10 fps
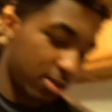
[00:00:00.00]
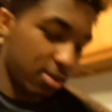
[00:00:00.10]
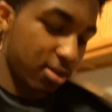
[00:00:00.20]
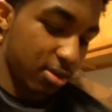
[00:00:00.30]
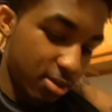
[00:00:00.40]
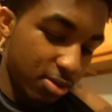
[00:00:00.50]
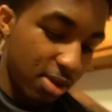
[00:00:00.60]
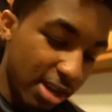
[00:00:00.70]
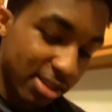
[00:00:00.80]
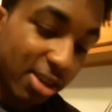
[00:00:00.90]
Ugh. you
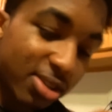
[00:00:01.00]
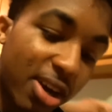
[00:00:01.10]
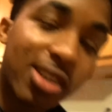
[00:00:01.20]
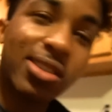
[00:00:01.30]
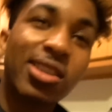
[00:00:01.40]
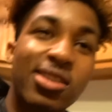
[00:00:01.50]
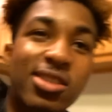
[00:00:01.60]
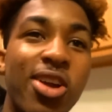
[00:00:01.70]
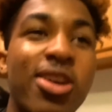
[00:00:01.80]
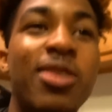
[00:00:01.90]
gotta start charging niggas
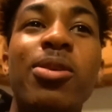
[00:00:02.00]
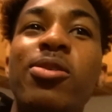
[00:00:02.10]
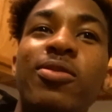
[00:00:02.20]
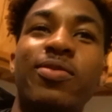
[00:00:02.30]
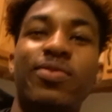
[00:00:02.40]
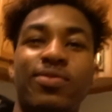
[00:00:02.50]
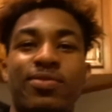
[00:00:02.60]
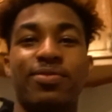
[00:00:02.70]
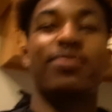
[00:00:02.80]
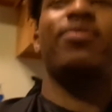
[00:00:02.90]
30, bro.
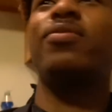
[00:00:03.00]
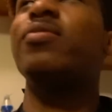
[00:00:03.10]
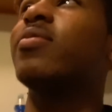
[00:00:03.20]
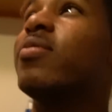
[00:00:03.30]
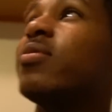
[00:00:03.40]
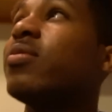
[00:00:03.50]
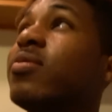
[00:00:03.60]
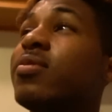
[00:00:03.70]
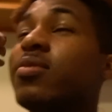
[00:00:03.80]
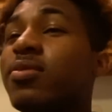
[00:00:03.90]
30, that's deep.